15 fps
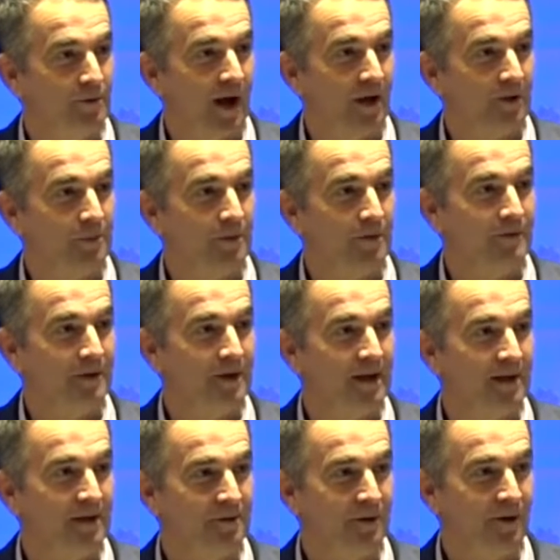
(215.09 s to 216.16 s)
Children's
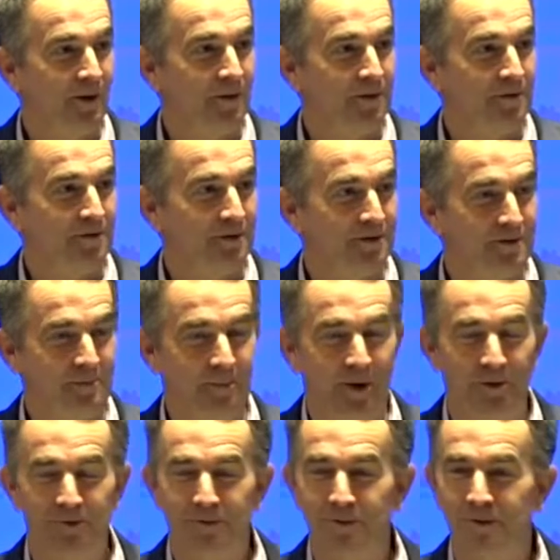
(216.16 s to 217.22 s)
Hospital of the King's Daughters.
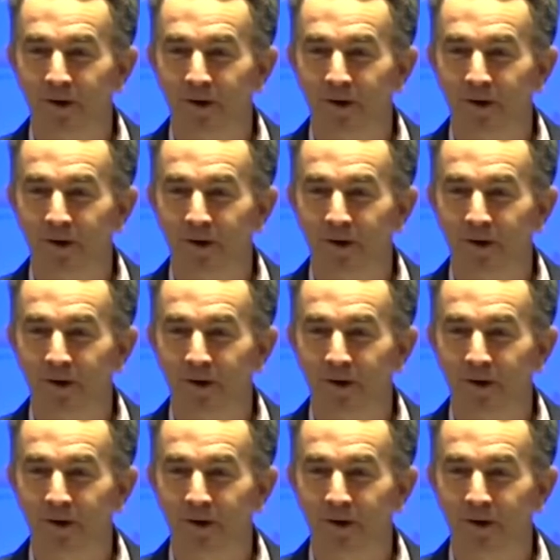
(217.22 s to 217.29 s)
As